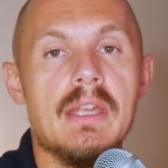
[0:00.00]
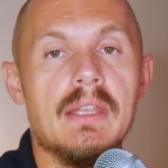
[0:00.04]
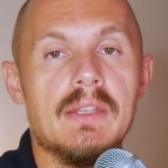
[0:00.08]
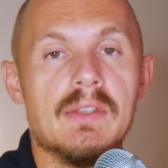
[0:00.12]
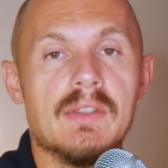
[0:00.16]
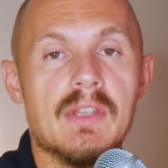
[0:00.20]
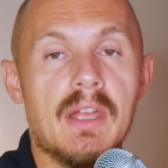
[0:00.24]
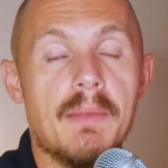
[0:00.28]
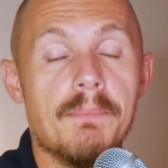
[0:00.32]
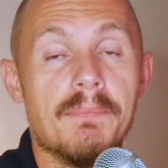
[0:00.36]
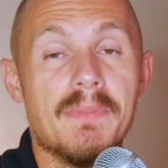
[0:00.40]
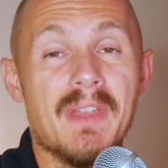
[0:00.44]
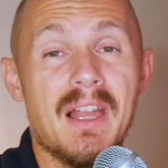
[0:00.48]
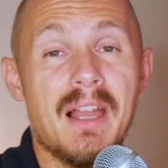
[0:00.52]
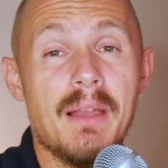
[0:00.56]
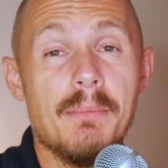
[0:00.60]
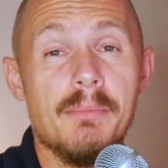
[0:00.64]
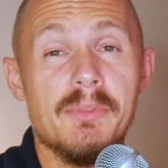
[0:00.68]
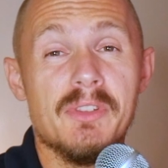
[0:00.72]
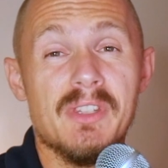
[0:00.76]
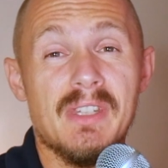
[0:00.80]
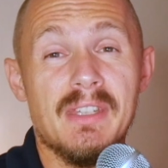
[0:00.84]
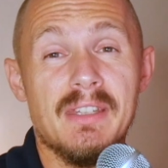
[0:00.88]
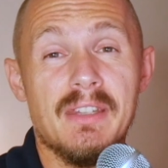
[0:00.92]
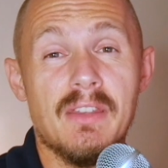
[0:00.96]

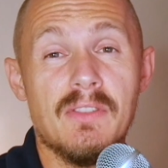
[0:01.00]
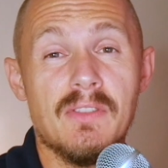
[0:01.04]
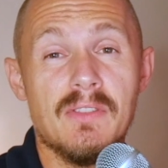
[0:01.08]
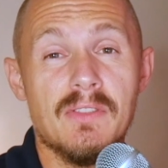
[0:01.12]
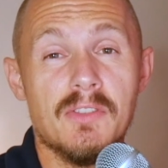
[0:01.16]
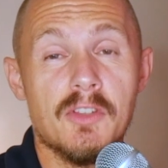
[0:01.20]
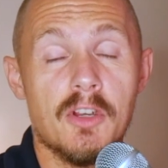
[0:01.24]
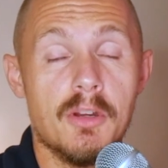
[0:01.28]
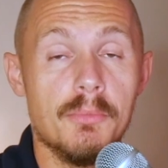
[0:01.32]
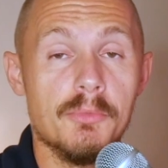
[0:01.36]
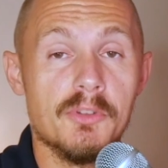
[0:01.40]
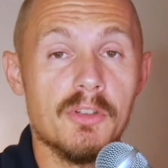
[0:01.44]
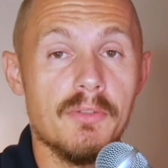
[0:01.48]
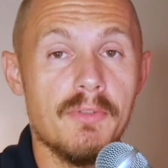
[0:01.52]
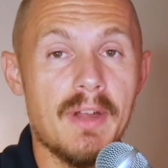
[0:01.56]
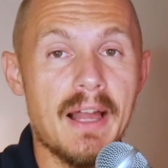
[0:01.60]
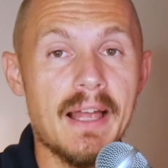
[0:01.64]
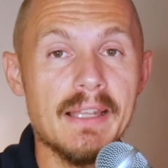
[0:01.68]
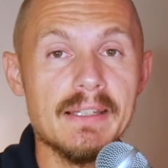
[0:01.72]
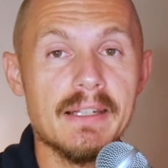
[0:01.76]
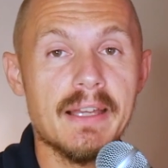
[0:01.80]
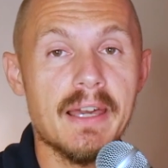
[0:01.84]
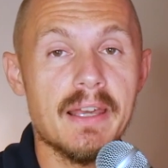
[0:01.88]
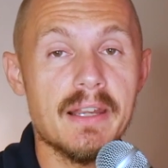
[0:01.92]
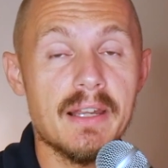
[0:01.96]
Sometimes in terms of
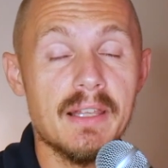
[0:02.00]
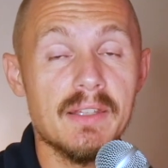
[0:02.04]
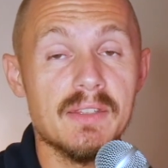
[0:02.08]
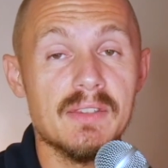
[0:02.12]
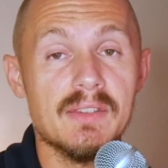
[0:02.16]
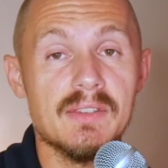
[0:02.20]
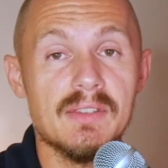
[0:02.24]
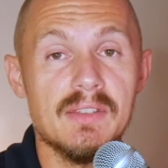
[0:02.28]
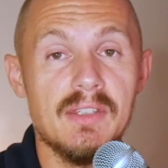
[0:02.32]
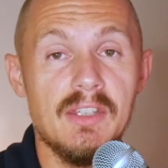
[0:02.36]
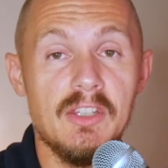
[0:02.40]
Alcaraz,